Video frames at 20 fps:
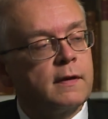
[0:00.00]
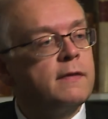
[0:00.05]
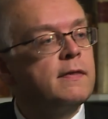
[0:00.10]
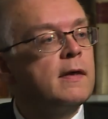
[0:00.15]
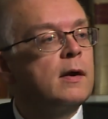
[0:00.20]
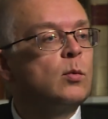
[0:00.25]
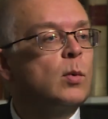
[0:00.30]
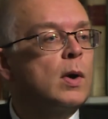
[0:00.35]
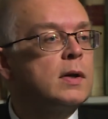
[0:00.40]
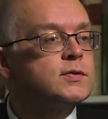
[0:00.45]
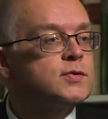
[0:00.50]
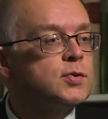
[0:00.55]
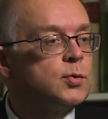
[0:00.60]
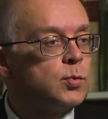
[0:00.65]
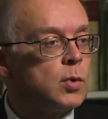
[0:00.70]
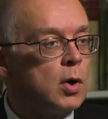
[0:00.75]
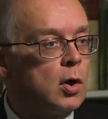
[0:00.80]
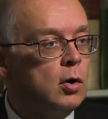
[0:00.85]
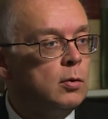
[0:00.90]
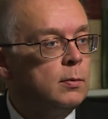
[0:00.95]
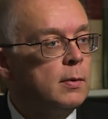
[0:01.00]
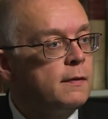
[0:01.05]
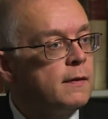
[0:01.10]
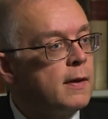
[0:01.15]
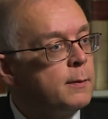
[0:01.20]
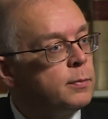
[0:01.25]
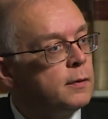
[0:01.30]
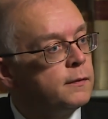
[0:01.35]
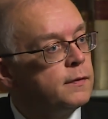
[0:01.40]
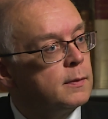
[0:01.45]
they then went to Rome and
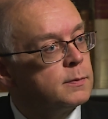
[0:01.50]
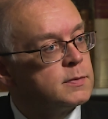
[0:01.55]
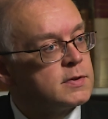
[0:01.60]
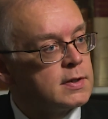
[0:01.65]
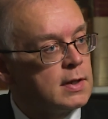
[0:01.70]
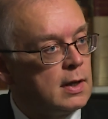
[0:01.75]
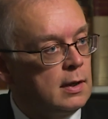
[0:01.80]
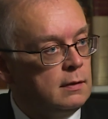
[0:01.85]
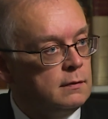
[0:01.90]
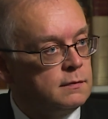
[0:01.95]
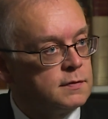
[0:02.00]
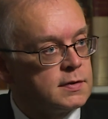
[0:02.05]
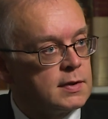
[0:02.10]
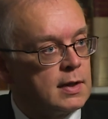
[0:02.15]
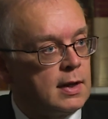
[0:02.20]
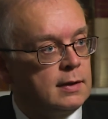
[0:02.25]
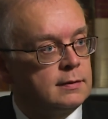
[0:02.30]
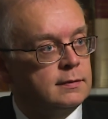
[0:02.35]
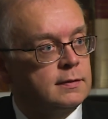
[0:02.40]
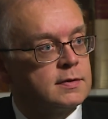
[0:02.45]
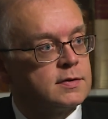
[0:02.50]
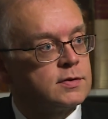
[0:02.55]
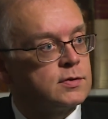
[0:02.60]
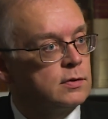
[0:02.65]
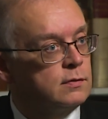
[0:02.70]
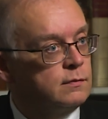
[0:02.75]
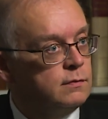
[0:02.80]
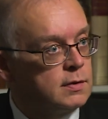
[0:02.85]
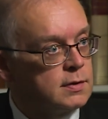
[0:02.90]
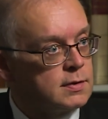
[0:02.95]
they put themselves at the
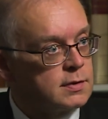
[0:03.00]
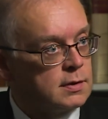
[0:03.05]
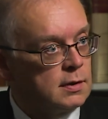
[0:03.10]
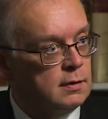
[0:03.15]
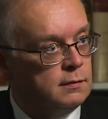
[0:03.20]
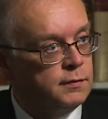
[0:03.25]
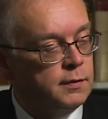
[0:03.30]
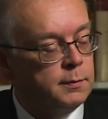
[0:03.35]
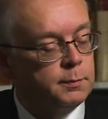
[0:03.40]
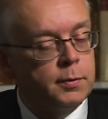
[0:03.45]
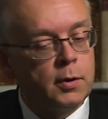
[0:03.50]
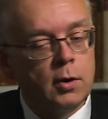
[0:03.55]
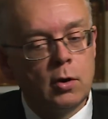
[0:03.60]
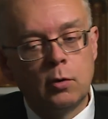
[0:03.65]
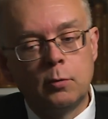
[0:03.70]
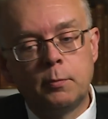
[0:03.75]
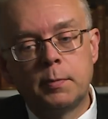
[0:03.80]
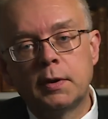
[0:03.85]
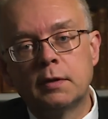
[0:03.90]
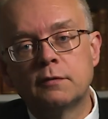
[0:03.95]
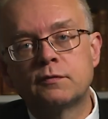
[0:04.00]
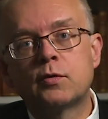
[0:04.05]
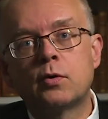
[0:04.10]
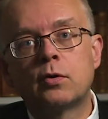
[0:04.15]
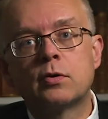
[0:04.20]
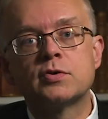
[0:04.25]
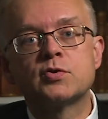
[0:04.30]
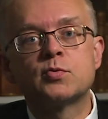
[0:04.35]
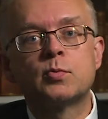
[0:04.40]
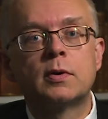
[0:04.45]
service of the Pope. And of
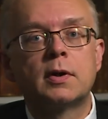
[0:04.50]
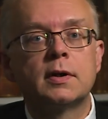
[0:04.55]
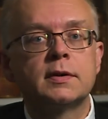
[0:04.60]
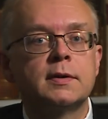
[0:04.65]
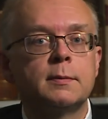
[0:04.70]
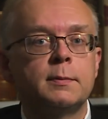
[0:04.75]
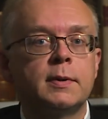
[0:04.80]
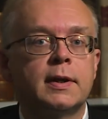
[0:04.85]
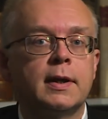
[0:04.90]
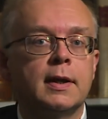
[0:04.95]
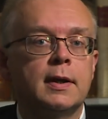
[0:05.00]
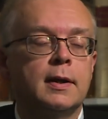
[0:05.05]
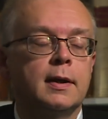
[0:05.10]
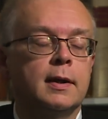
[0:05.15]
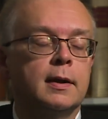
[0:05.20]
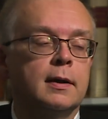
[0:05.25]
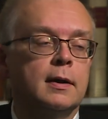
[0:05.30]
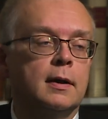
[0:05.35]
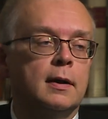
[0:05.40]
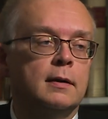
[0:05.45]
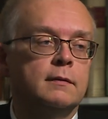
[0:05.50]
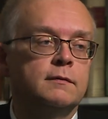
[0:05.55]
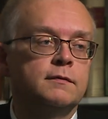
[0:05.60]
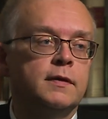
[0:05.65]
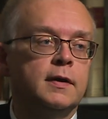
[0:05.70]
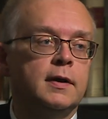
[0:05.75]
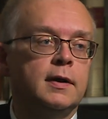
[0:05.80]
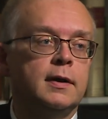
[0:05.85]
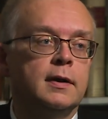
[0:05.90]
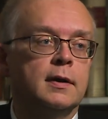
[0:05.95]
course, we're at the beginning
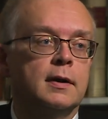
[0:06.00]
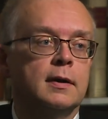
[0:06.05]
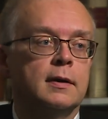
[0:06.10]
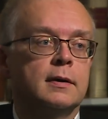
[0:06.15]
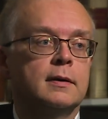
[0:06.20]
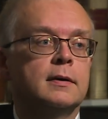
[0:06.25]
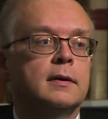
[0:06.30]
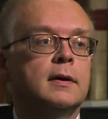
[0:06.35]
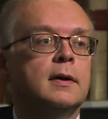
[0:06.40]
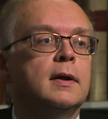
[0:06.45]
of the uh,